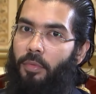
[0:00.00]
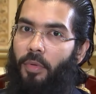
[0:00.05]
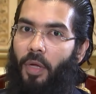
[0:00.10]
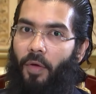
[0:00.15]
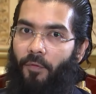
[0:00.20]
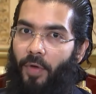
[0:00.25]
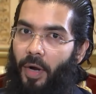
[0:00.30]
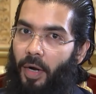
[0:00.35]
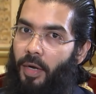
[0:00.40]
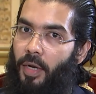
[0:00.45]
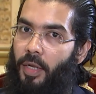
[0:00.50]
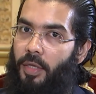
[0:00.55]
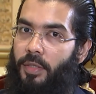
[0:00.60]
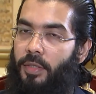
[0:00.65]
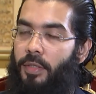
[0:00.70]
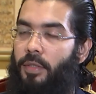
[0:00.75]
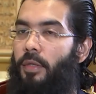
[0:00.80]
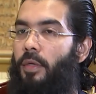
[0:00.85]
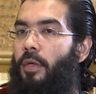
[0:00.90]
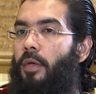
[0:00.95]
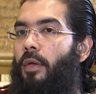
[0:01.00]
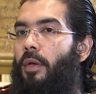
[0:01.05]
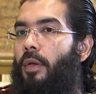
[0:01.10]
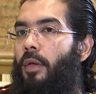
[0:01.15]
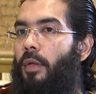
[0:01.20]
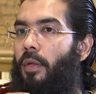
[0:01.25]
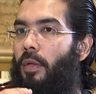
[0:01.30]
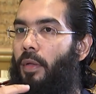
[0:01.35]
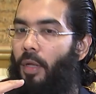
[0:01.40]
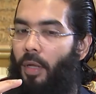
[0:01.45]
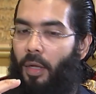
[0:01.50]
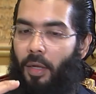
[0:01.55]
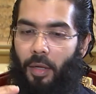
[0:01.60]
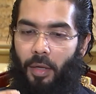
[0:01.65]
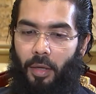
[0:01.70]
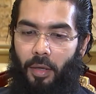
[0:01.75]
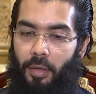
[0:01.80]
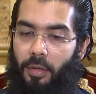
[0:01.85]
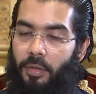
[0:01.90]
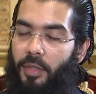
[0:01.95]
awareness,
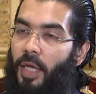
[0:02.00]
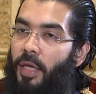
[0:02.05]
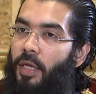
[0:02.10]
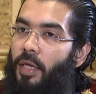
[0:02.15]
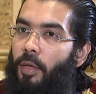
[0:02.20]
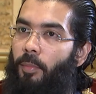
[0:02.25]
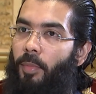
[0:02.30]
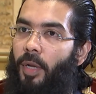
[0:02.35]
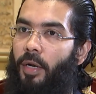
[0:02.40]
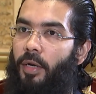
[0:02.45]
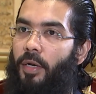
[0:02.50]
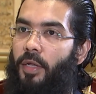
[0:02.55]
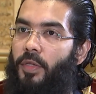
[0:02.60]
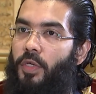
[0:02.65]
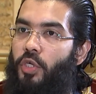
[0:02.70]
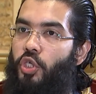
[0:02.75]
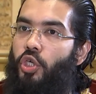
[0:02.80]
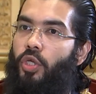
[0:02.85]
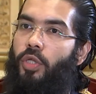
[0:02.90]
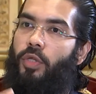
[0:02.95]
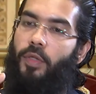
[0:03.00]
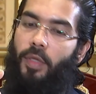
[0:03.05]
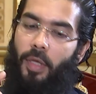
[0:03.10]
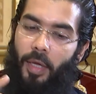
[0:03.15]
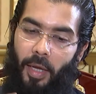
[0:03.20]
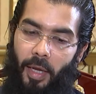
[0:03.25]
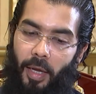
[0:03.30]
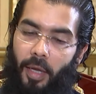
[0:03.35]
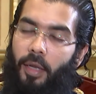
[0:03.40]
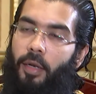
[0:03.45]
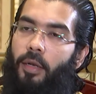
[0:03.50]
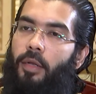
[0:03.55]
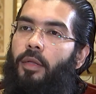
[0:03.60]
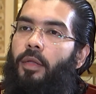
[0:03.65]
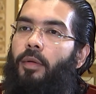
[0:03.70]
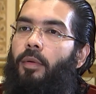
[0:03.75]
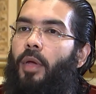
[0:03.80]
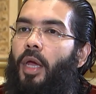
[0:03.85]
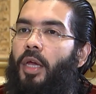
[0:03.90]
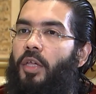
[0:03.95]
taking better decisions, and
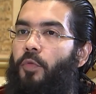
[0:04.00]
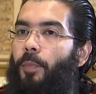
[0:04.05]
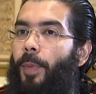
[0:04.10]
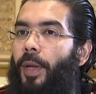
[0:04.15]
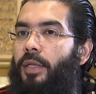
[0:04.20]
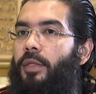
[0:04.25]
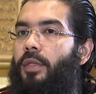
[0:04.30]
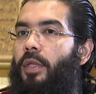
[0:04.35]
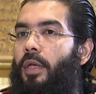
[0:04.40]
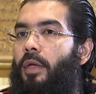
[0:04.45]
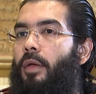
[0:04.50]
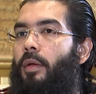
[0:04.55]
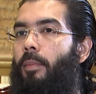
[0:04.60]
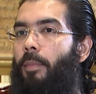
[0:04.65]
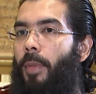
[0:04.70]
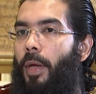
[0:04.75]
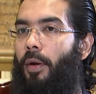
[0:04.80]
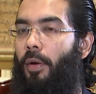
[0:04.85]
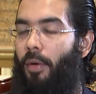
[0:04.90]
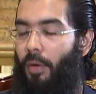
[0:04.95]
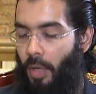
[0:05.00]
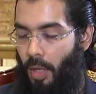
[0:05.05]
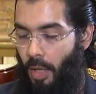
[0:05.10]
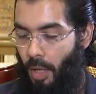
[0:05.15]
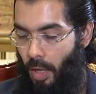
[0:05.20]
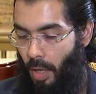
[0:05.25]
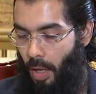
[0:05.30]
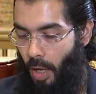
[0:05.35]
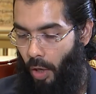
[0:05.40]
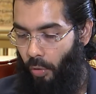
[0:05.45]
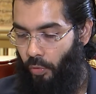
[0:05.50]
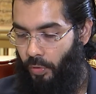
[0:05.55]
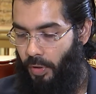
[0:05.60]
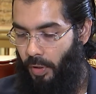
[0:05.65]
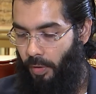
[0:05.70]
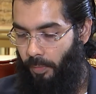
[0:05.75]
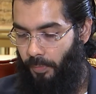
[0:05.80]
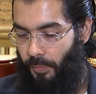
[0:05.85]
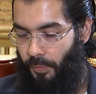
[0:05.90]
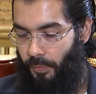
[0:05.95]
expecting better
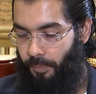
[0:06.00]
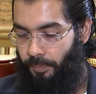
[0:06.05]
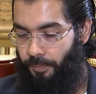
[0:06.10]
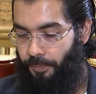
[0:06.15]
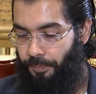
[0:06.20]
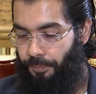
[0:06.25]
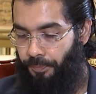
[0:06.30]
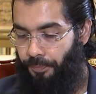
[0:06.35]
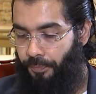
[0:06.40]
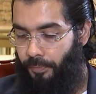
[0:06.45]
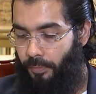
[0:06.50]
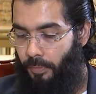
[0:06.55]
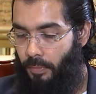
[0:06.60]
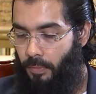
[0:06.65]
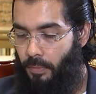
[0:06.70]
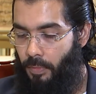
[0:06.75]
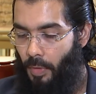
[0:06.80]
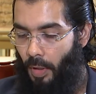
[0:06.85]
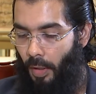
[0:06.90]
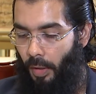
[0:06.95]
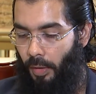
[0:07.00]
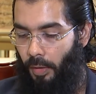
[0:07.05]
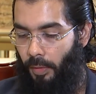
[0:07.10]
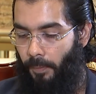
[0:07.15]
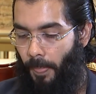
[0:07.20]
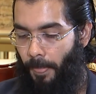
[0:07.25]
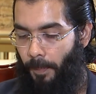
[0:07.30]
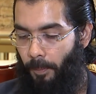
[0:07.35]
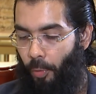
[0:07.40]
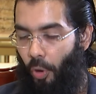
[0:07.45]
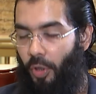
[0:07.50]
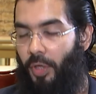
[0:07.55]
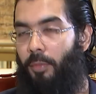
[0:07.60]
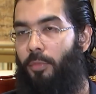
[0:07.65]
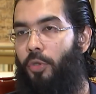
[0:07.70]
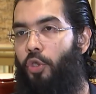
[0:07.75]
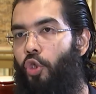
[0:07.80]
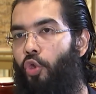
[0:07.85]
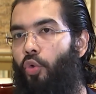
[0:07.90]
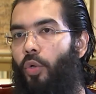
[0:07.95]
outcomes. Point
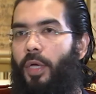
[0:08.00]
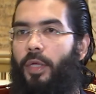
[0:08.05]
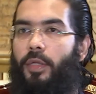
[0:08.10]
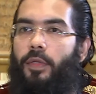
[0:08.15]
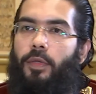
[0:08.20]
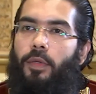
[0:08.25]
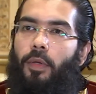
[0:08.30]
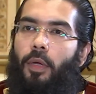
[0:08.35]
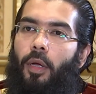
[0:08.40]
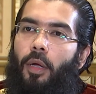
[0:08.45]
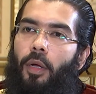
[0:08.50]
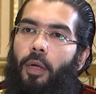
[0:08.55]
number two is,